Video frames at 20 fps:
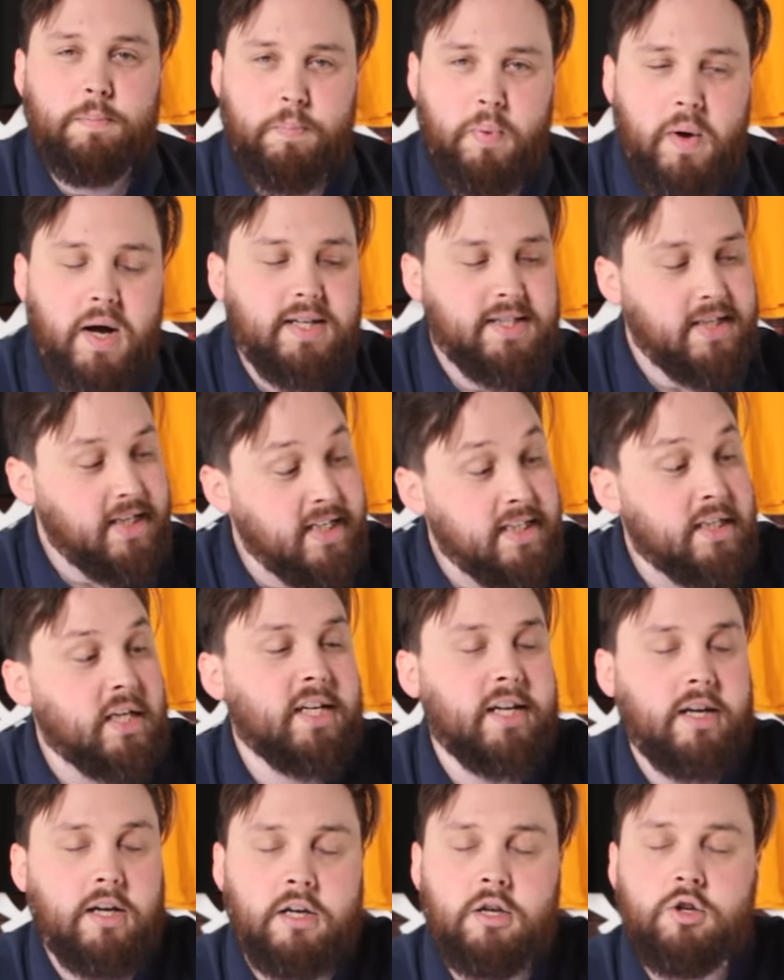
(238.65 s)
but it's
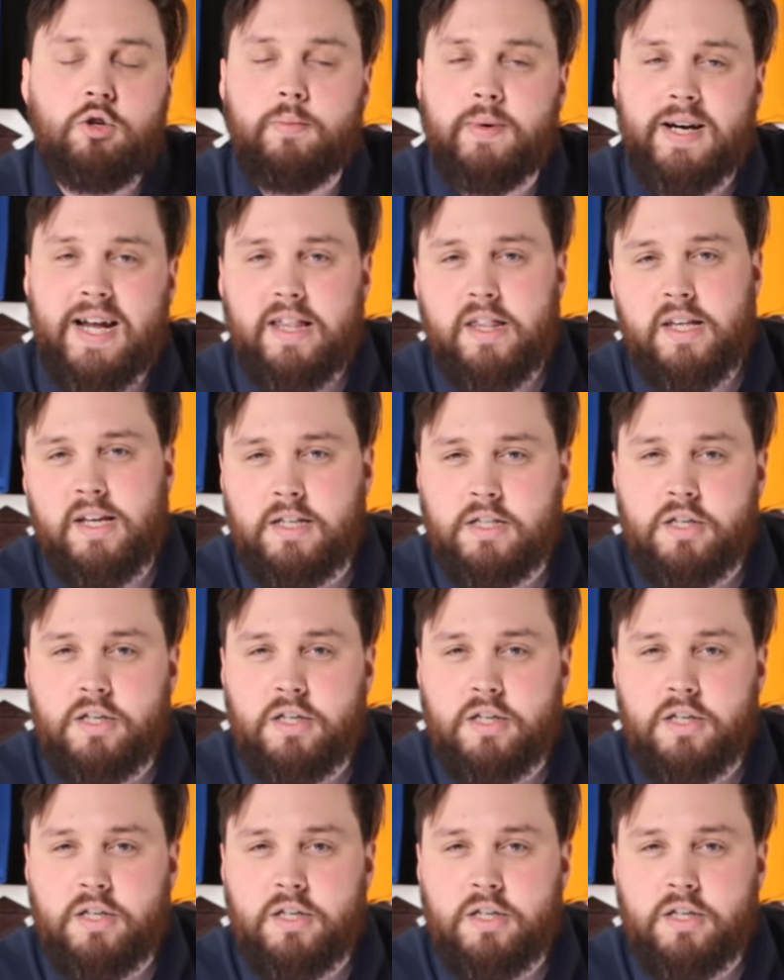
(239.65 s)
gonna illuminate the